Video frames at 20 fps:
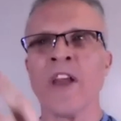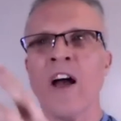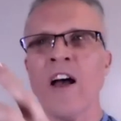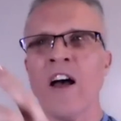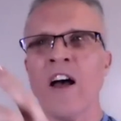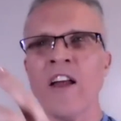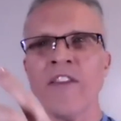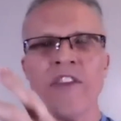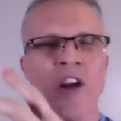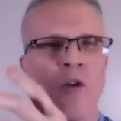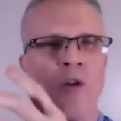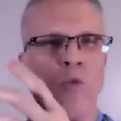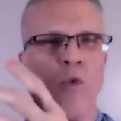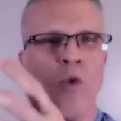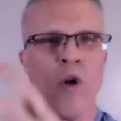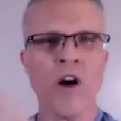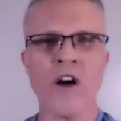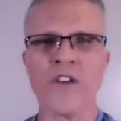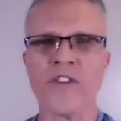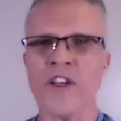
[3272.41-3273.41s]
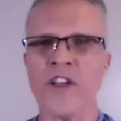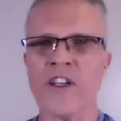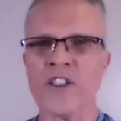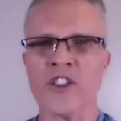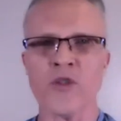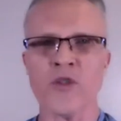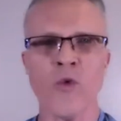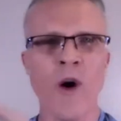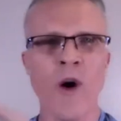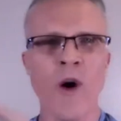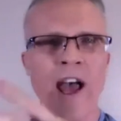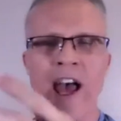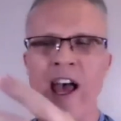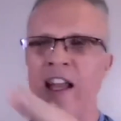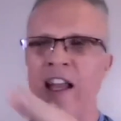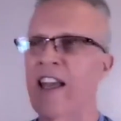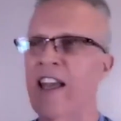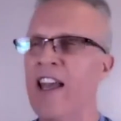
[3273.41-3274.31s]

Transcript: uh, their work, their sweat,